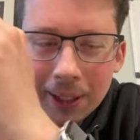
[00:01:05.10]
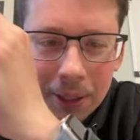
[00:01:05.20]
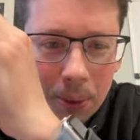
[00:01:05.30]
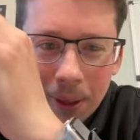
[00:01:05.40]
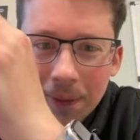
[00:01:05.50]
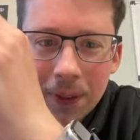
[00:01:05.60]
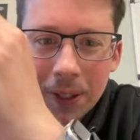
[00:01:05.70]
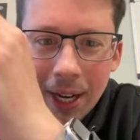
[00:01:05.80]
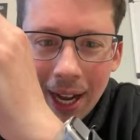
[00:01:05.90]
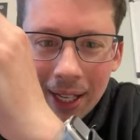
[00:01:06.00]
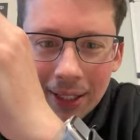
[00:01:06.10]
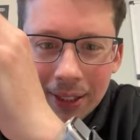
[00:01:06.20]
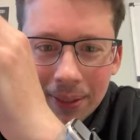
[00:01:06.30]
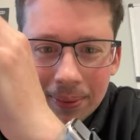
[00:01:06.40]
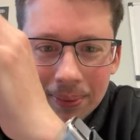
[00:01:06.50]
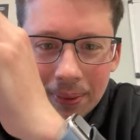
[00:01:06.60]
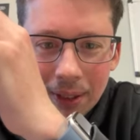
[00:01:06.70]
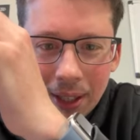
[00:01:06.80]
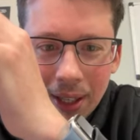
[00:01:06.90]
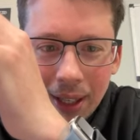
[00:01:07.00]
story for you guys.
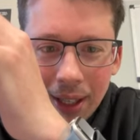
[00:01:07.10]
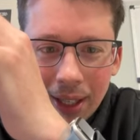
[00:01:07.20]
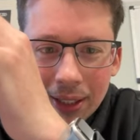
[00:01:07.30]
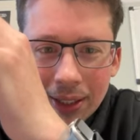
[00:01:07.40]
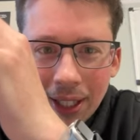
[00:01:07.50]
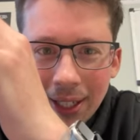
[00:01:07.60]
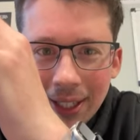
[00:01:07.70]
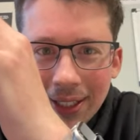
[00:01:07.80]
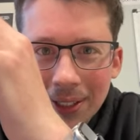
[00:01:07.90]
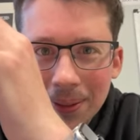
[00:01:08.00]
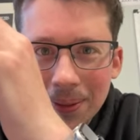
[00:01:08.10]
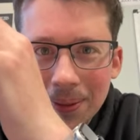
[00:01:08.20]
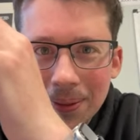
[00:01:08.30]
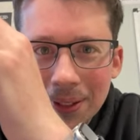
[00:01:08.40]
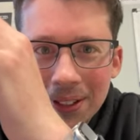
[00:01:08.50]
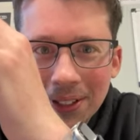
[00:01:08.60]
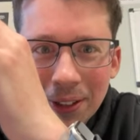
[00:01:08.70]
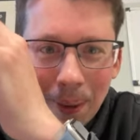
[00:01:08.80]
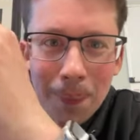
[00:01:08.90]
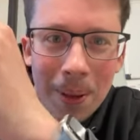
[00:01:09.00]
Uh, excited to
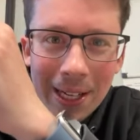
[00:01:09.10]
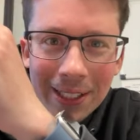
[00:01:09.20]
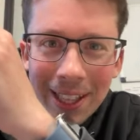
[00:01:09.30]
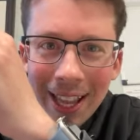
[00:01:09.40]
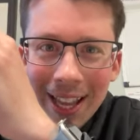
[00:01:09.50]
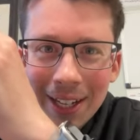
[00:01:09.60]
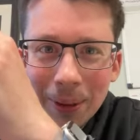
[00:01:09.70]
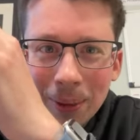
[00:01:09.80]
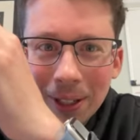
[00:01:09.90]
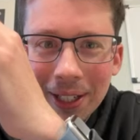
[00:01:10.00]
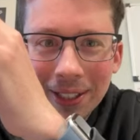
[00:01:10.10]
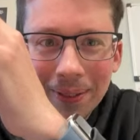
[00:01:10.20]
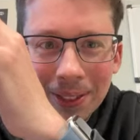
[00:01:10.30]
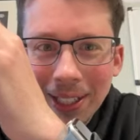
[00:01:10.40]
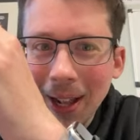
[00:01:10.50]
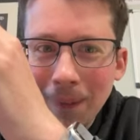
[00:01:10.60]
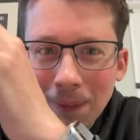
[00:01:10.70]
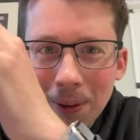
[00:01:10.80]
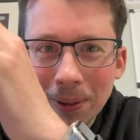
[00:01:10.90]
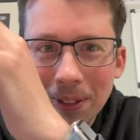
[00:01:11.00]
jump into the inner workings of cell
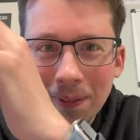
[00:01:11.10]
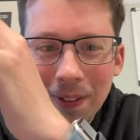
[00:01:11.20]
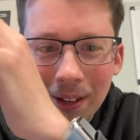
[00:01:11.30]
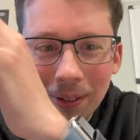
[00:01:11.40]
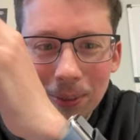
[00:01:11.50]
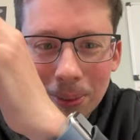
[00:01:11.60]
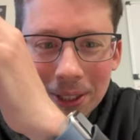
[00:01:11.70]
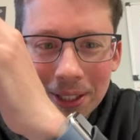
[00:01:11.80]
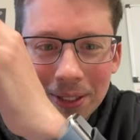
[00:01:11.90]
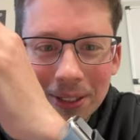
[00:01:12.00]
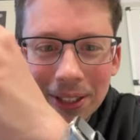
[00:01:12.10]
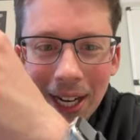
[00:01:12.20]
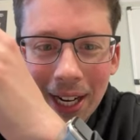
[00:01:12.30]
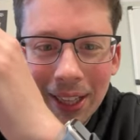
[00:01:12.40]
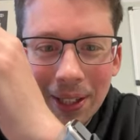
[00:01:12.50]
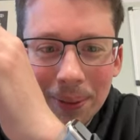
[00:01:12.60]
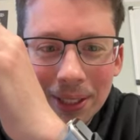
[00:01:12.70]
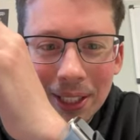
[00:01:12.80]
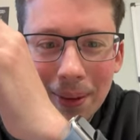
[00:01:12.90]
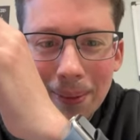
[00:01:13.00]
phones in federal prison. Jonathan,
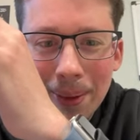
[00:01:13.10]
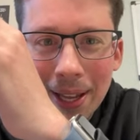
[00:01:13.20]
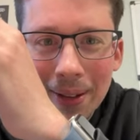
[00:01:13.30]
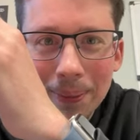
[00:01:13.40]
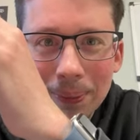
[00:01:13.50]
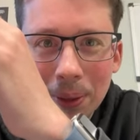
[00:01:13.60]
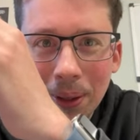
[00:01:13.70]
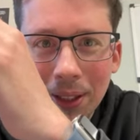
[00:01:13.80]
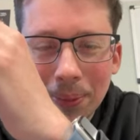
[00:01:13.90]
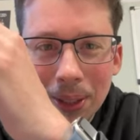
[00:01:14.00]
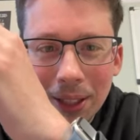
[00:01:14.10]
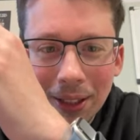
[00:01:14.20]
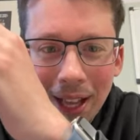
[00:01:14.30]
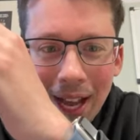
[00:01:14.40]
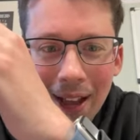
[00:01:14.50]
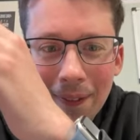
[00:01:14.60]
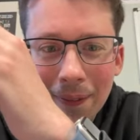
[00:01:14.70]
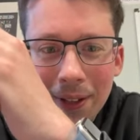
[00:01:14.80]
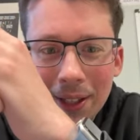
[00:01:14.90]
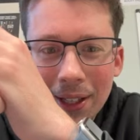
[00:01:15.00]
what's up, man? Welcome to the live.
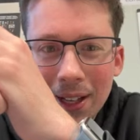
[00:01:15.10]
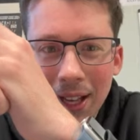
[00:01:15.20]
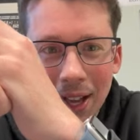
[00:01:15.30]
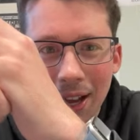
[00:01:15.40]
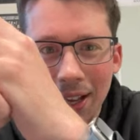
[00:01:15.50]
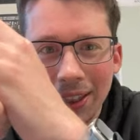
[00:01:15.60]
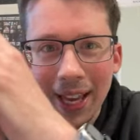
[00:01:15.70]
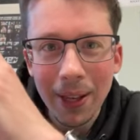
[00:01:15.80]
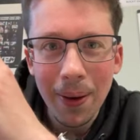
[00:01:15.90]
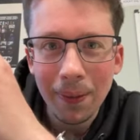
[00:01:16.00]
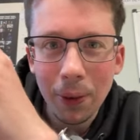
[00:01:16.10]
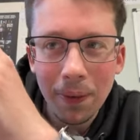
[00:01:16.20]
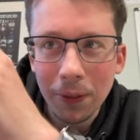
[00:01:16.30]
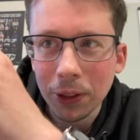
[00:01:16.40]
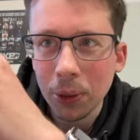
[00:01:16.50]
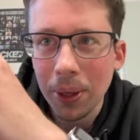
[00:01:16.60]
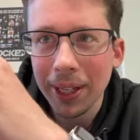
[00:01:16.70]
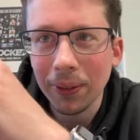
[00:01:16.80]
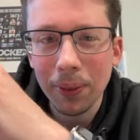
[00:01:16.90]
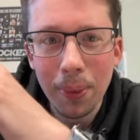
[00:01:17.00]
Uh, thank you, everyone, for
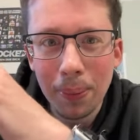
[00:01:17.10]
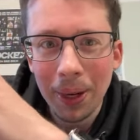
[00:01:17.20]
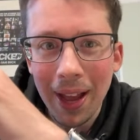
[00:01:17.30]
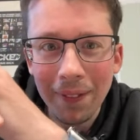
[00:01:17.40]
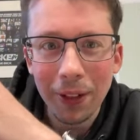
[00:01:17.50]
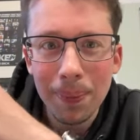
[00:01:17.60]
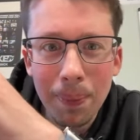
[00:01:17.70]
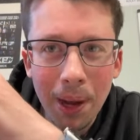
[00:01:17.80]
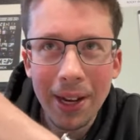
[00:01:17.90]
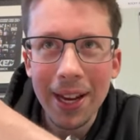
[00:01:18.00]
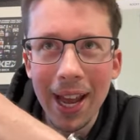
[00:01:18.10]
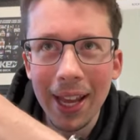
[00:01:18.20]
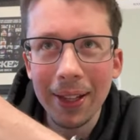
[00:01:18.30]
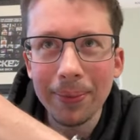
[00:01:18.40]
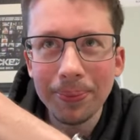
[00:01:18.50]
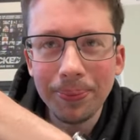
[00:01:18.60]
joining. Remember, every Monday,